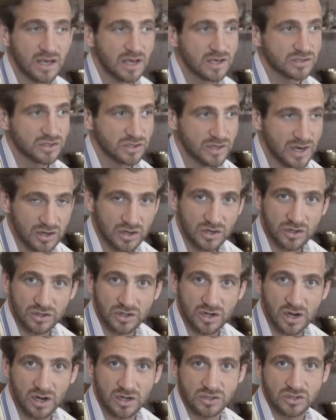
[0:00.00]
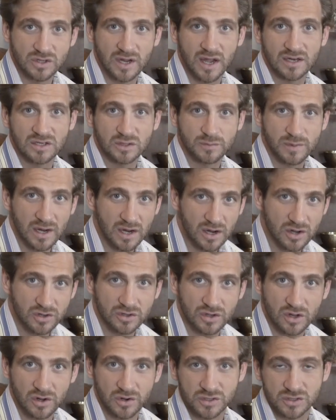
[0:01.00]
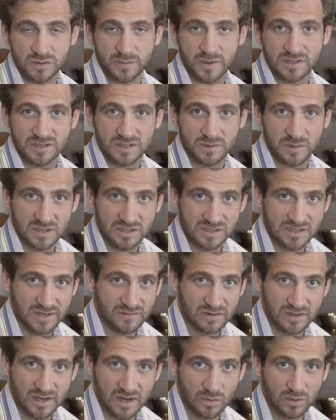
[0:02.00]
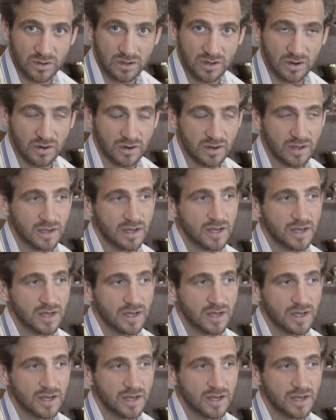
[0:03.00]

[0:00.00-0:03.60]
So now you're under contract, you're paying $100 to basically be in a 7-day window.